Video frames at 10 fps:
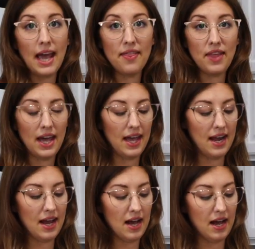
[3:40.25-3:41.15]
And
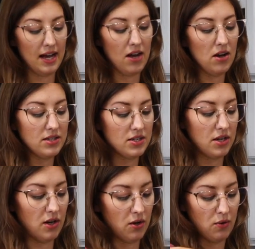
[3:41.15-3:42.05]
then I
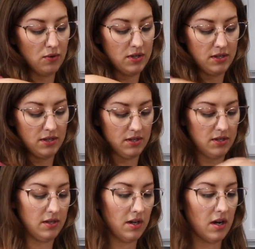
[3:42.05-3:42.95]
also
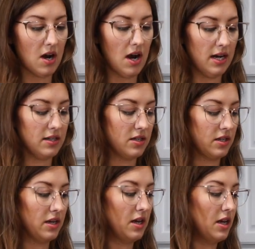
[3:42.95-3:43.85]
got
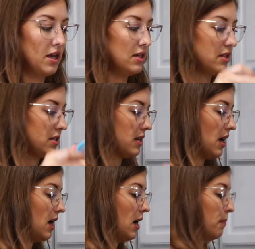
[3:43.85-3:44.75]

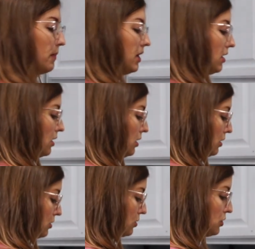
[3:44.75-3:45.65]
some
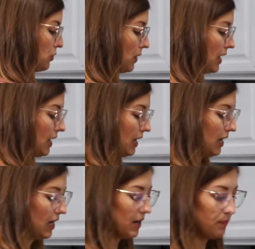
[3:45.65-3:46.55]

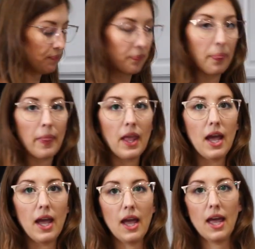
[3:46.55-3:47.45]
zucchini
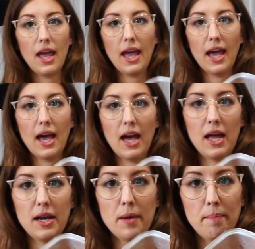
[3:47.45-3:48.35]

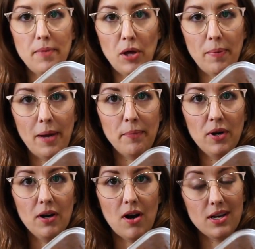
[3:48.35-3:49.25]
and bell
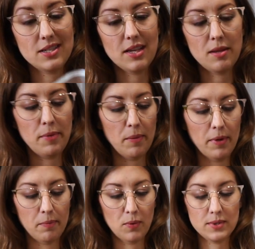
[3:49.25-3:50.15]
pepper. Honestly, the bell
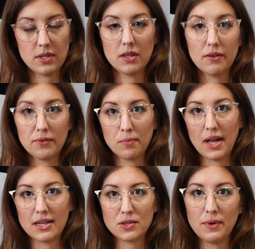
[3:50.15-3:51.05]
pepper was in there from
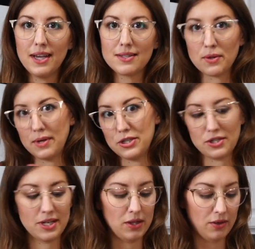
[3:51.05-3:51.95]
last week, so I just
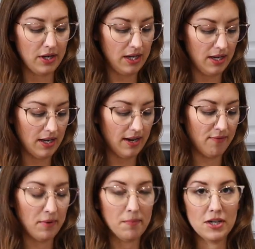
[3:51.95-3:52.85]
included it and I've
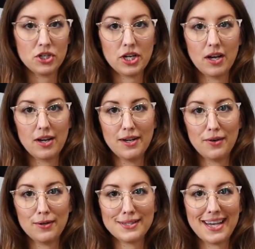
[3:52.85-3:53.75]
been munching on it
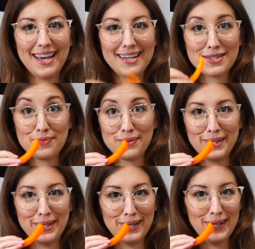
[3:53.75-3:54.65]
all day. It's
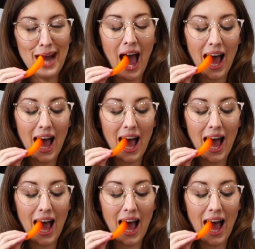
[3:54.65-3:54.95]
really good.